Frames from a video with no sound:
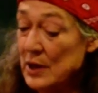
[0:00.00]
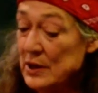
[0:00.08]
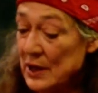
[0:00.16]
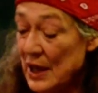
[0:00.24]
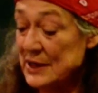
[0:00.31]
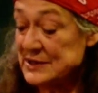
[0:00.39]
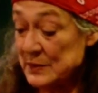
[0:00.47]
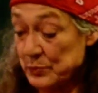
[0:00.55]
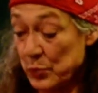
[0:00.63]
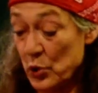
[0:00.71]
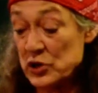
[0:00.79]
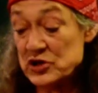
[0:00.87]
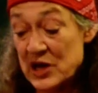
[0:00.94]
Yeah, it's
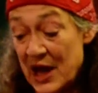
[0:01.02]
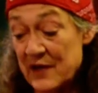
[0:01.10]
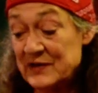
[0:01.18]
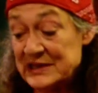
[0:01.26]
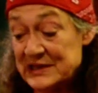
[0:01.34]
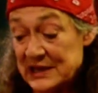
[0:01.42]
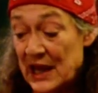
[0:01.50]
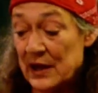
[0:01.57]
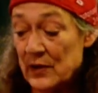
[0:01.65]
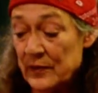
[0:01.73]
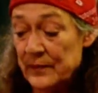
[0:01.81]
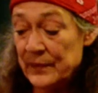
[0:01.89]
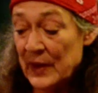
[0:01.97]
important to have a scale
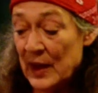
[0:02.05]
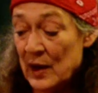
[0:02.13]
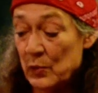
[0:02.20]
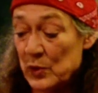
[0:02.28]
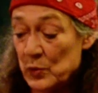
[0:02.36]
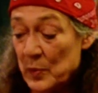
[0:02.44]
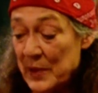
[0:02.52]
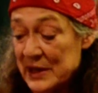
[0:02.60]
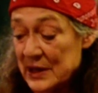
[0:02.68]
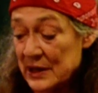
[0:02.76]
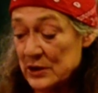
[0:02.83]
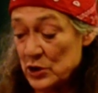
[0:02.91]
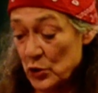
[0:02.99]
when we're
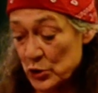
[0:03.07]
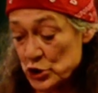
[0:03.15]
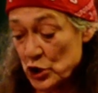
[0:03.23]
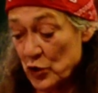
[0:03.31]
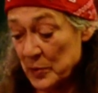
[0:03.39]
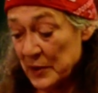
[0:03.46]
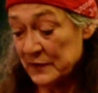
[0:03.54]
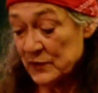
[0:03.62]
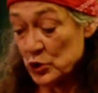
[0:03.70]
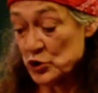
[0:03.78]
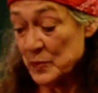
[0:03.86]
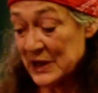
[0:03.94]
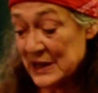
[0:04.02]
making a Nourishing Herbal
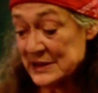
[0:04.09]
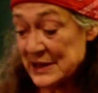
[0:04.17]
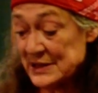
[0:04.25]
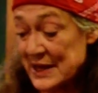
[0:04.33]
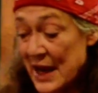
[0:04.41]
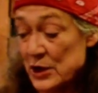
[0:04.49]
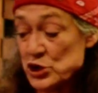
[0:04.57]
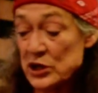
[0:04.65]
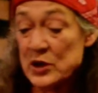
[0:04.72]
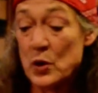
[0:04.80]
Infusion because it's actually a